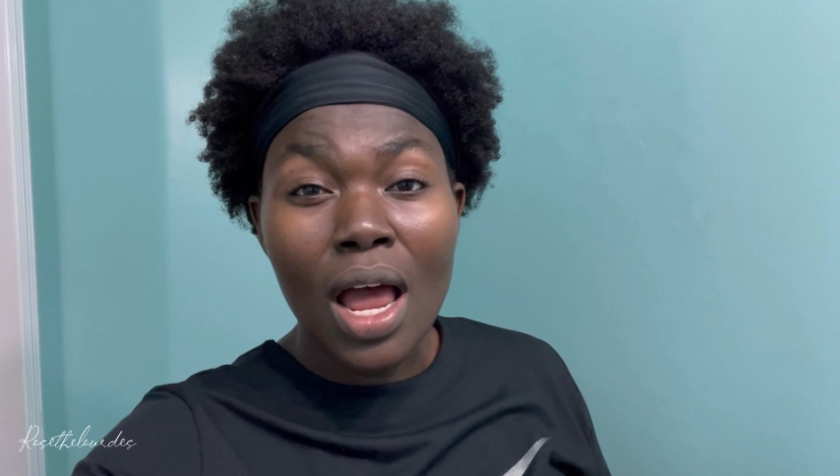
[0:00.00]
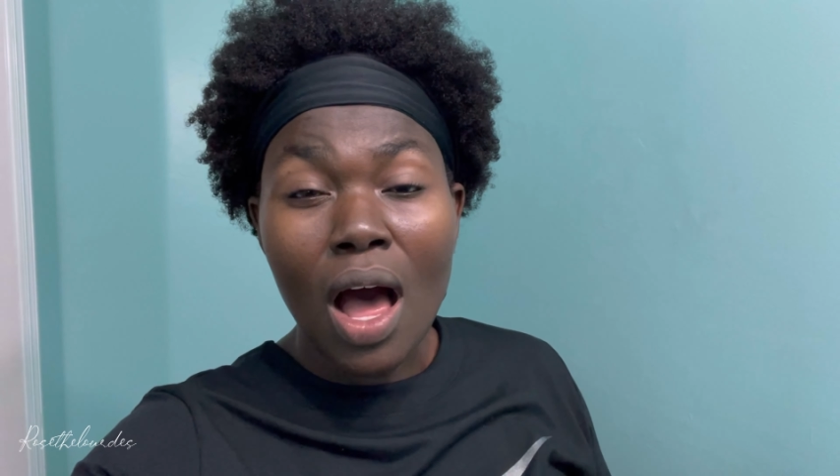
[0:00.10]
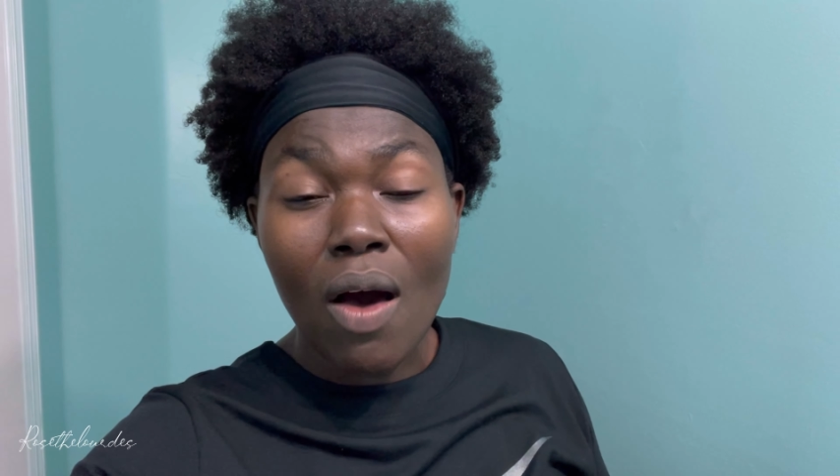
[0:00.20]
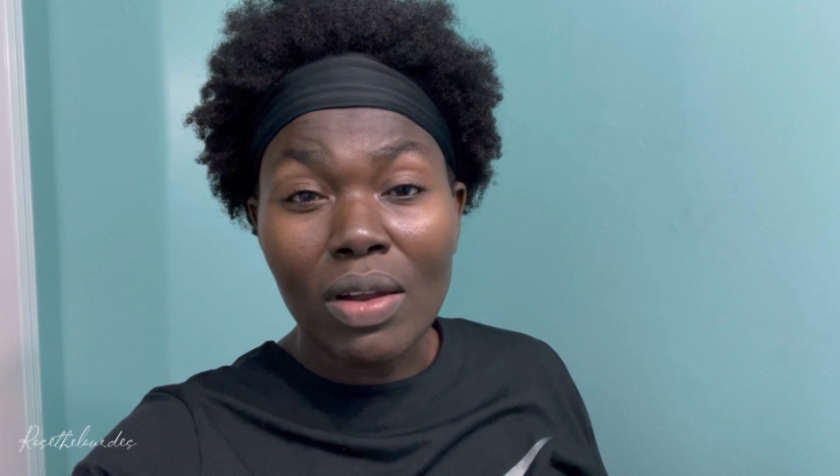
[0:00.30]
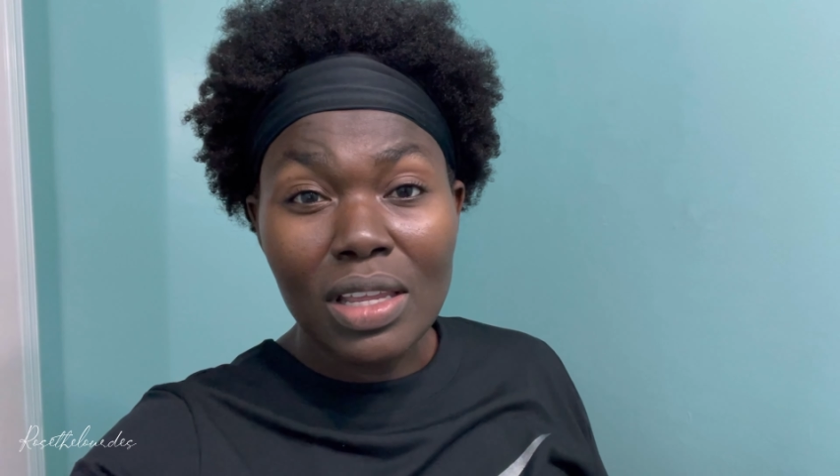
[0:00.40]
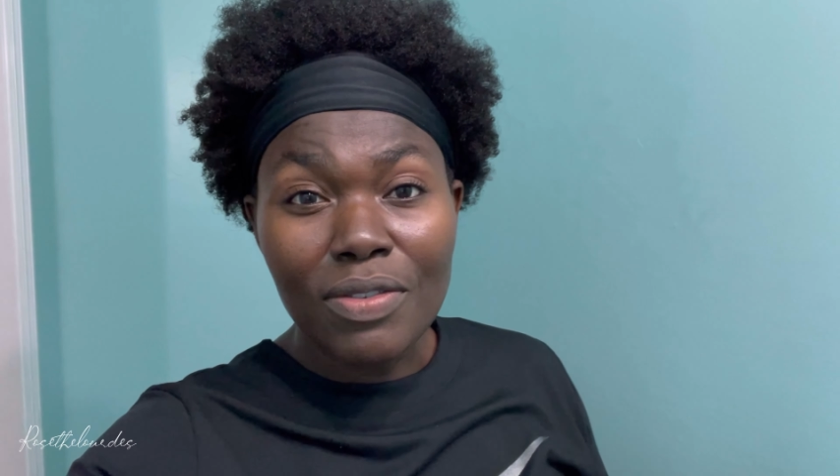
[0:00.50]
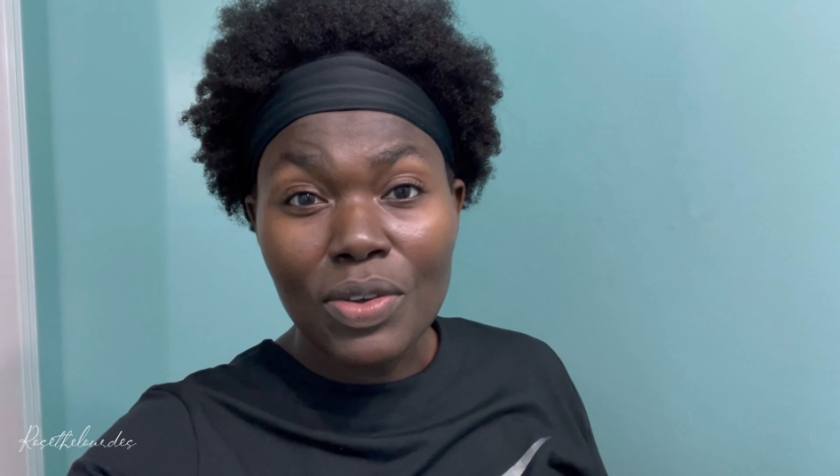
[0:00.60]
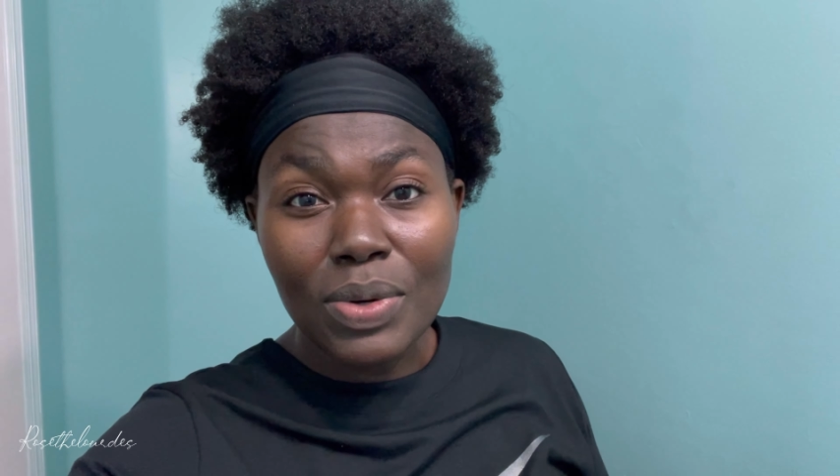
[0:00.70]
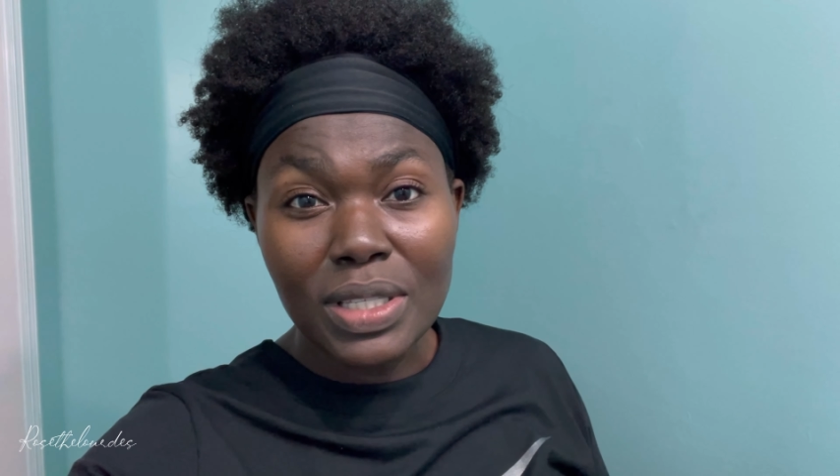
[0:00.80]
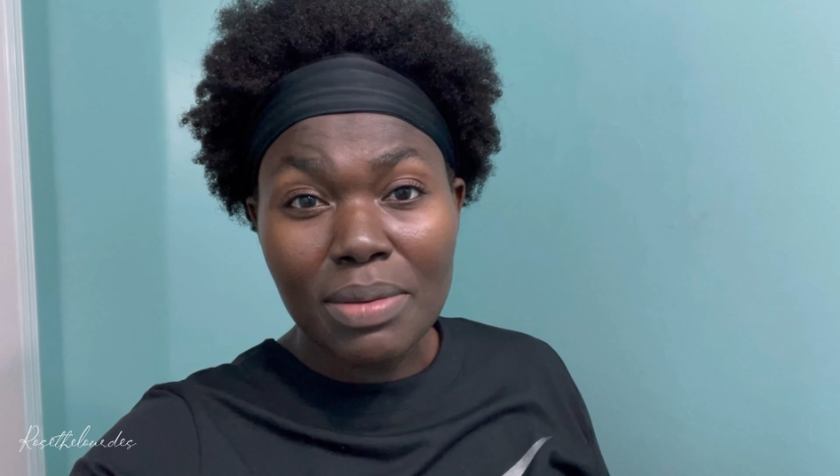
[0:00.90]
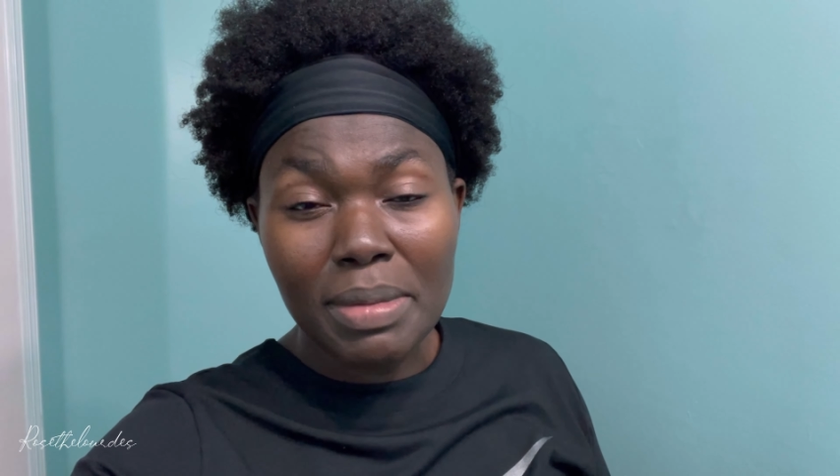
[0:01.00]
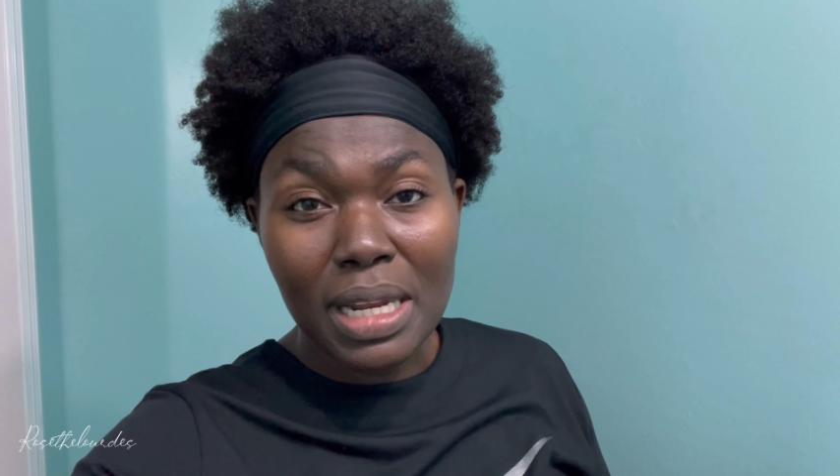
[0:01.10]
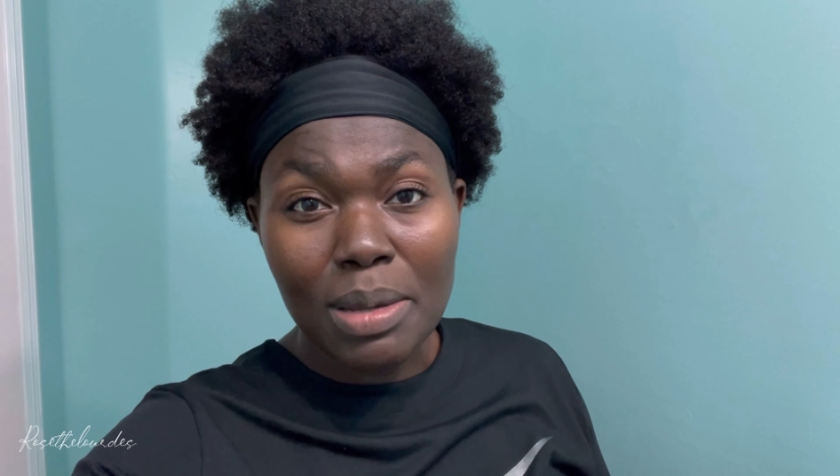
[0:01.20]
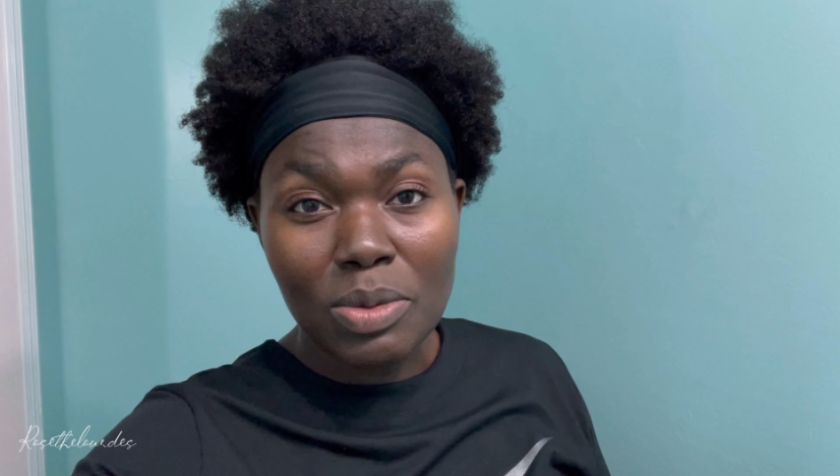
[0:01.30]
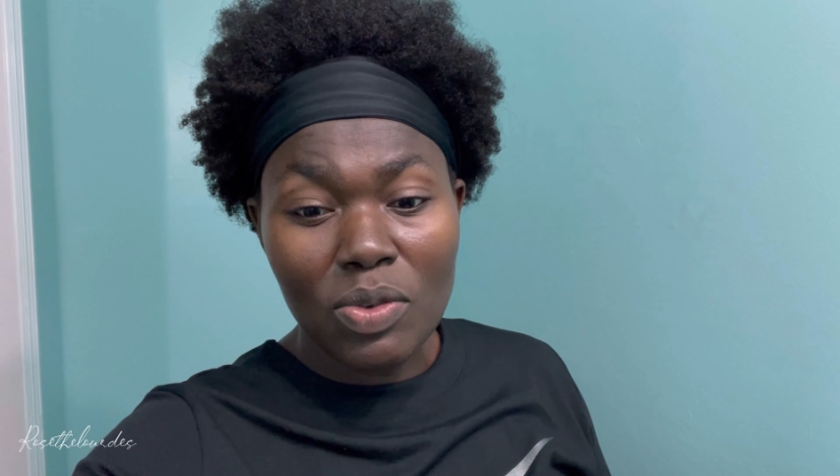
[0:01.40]
I'll leave you with some
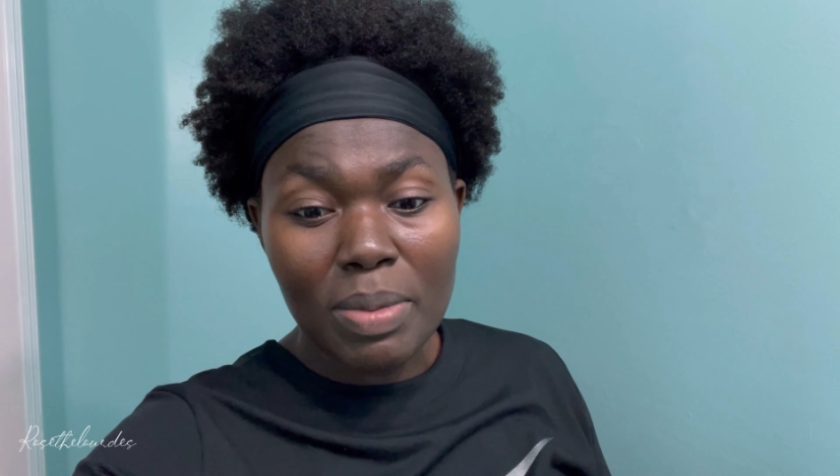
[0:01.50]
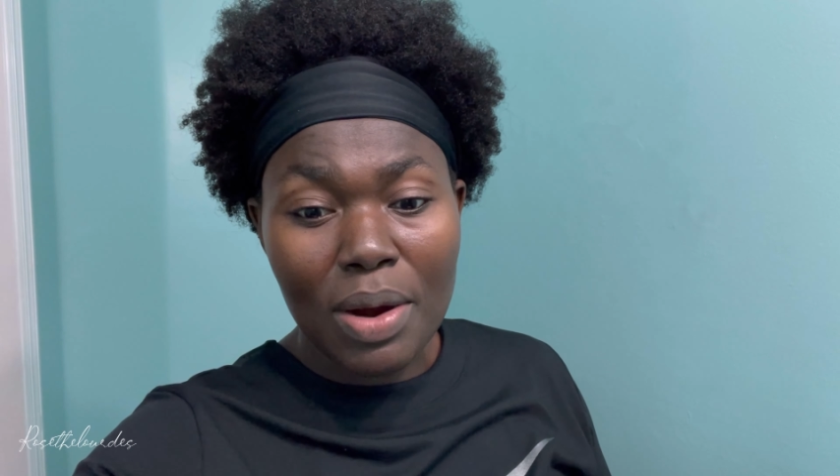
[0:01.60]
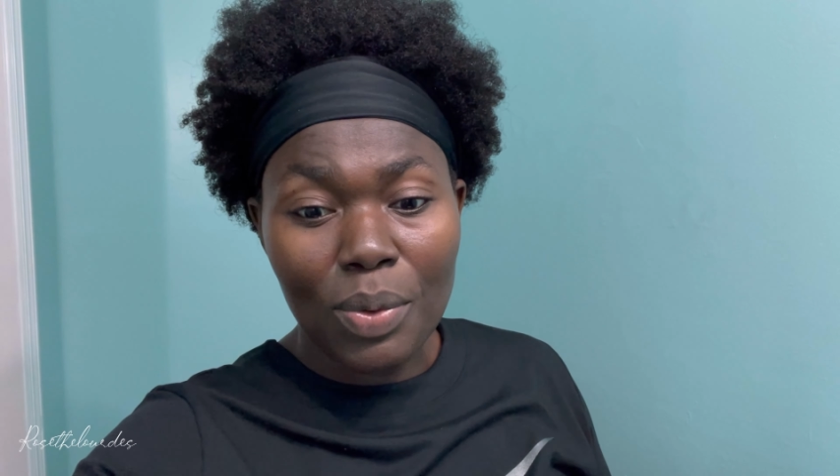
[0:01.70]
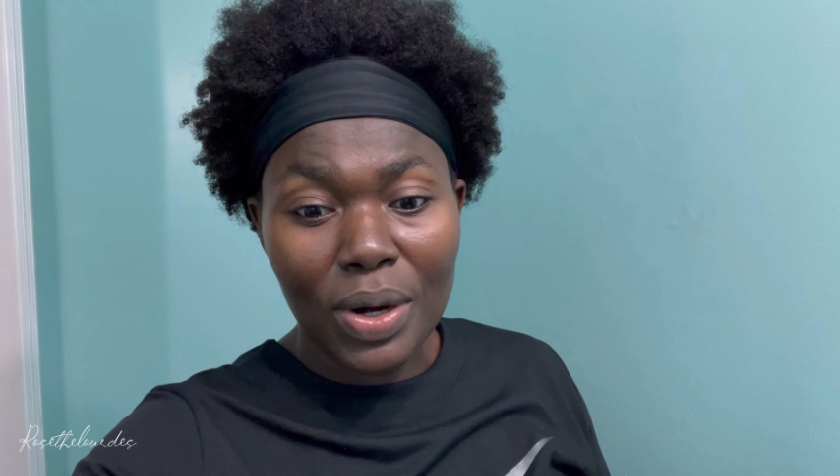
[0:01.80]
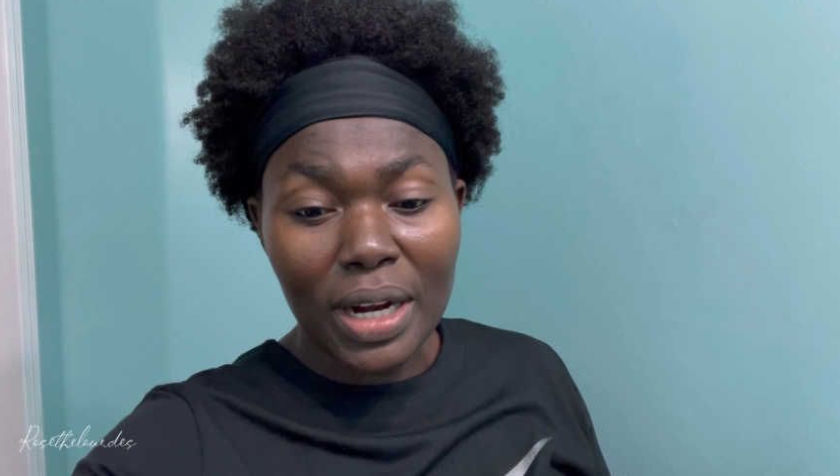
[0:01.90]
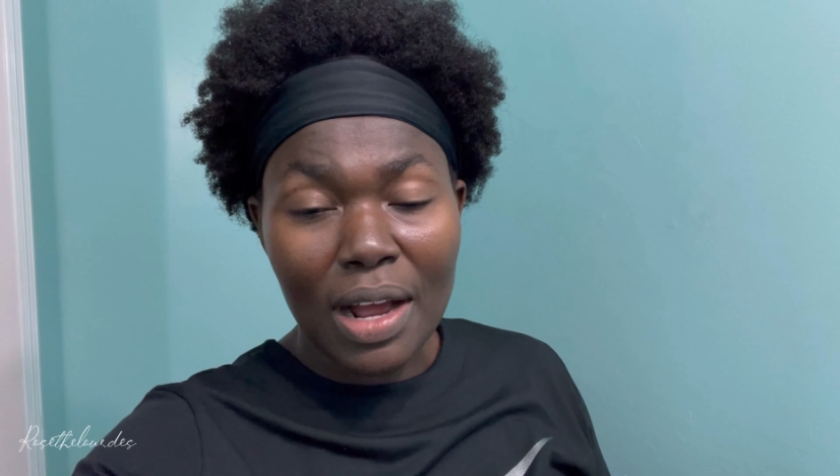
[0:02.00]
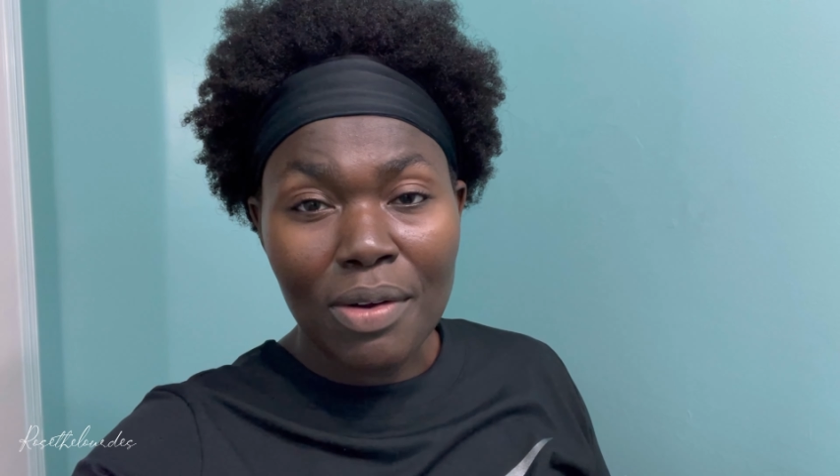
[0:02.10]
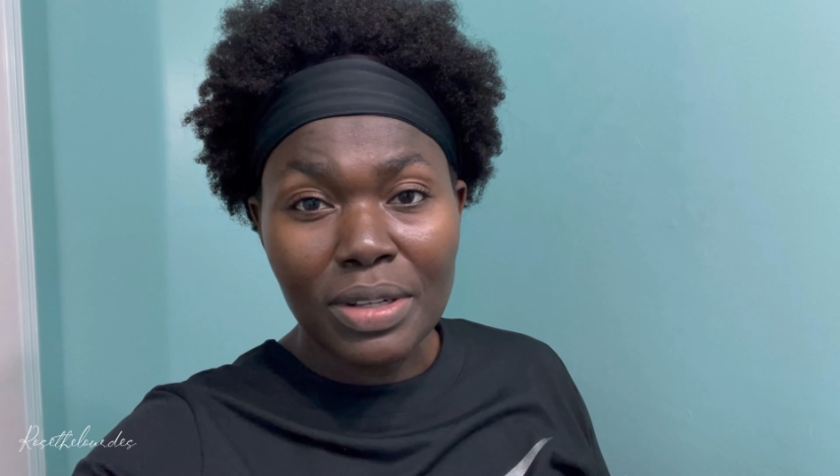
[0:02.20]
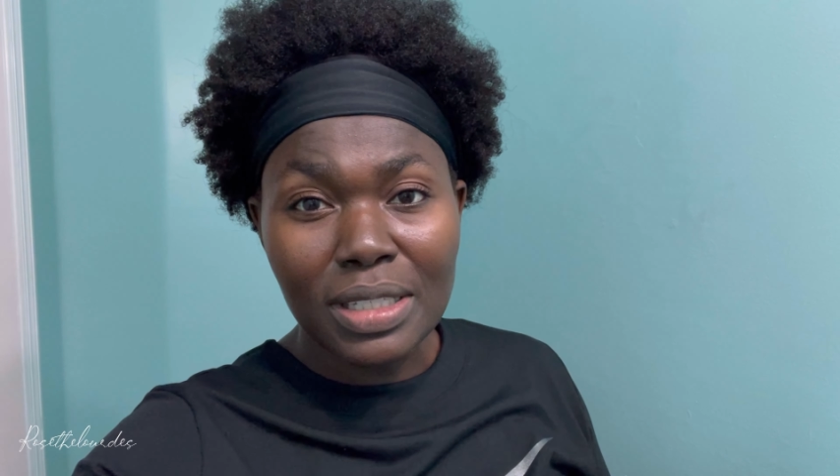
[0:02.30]
clips from my workout